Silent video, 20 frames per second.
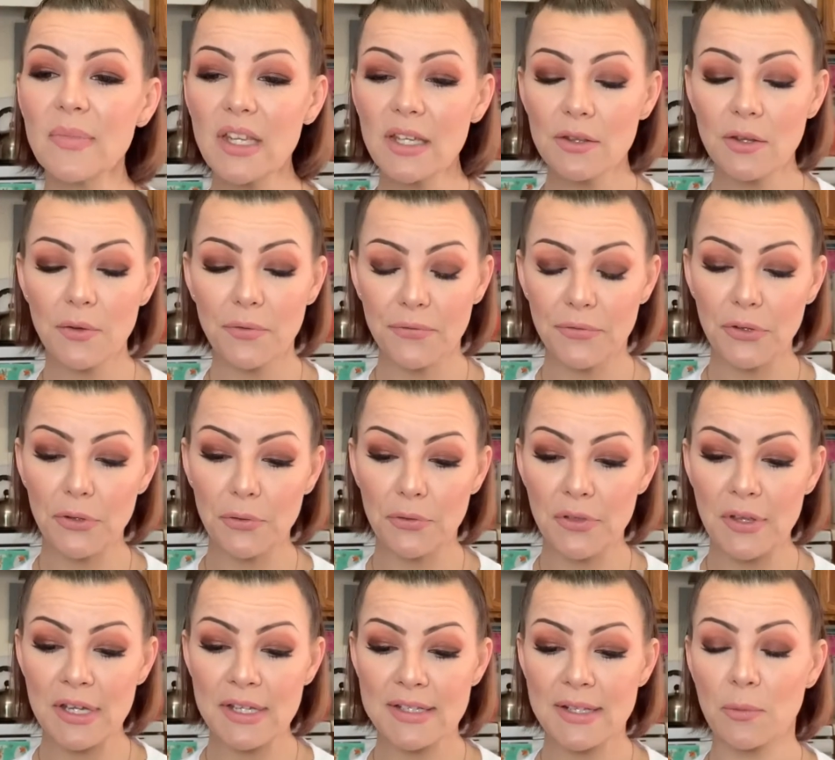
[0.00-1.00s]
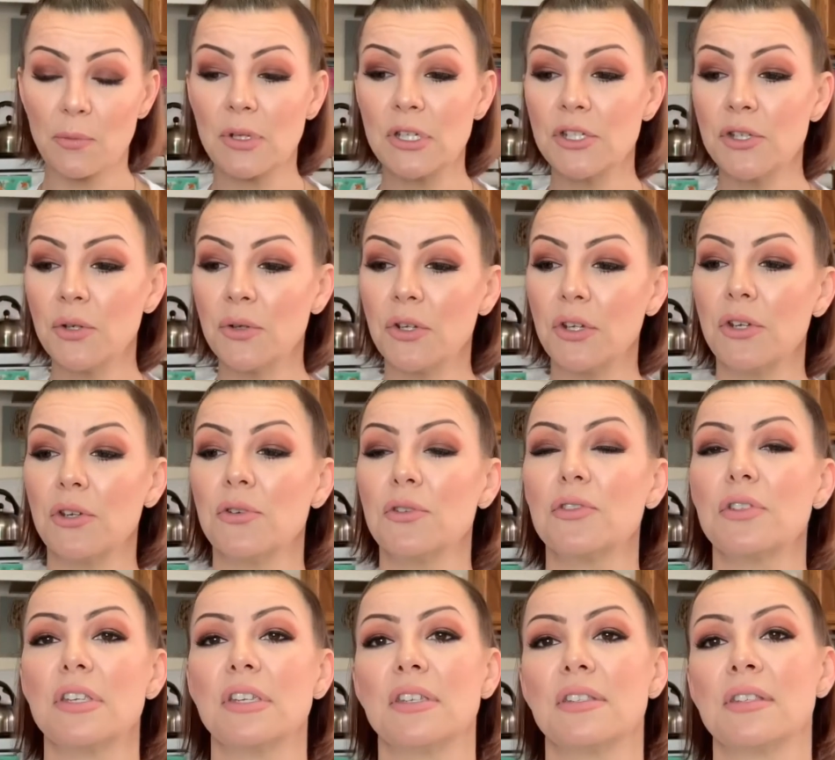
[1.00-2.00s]
The few things that we do
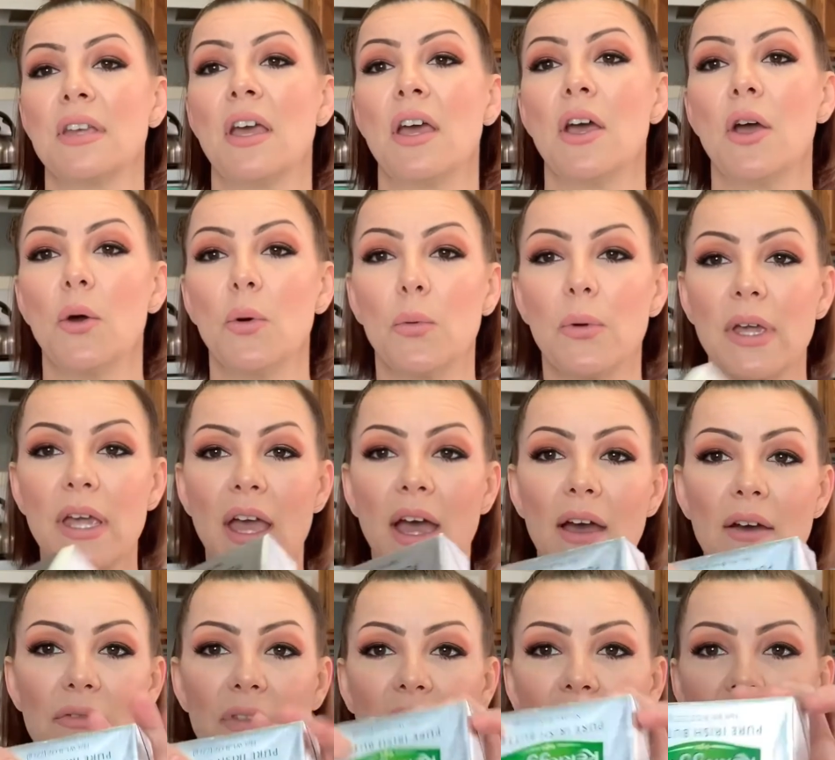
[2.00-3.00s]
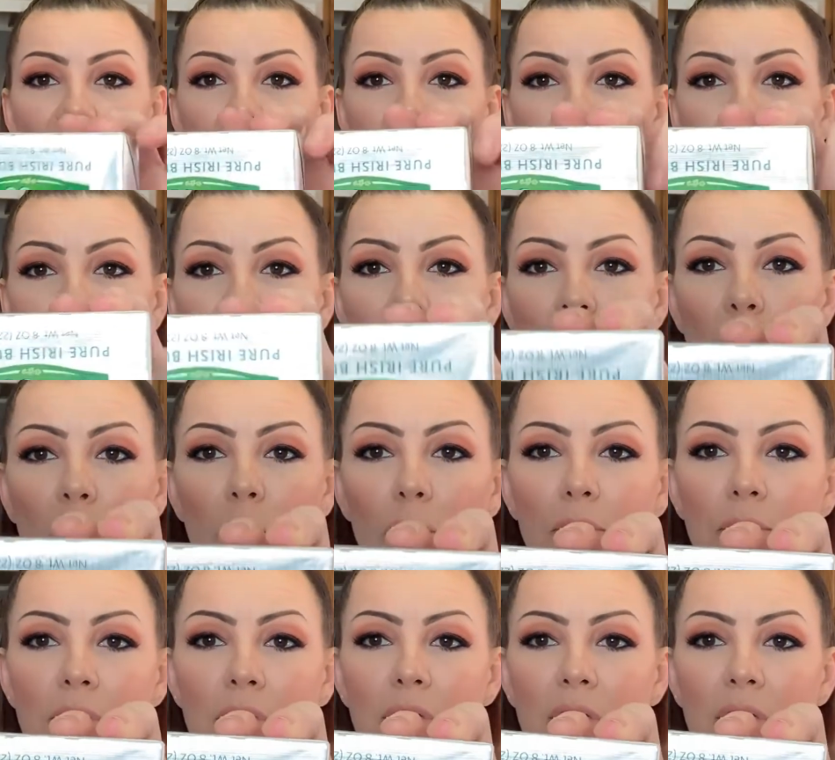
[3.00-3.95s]
use is we have the Kerrygold.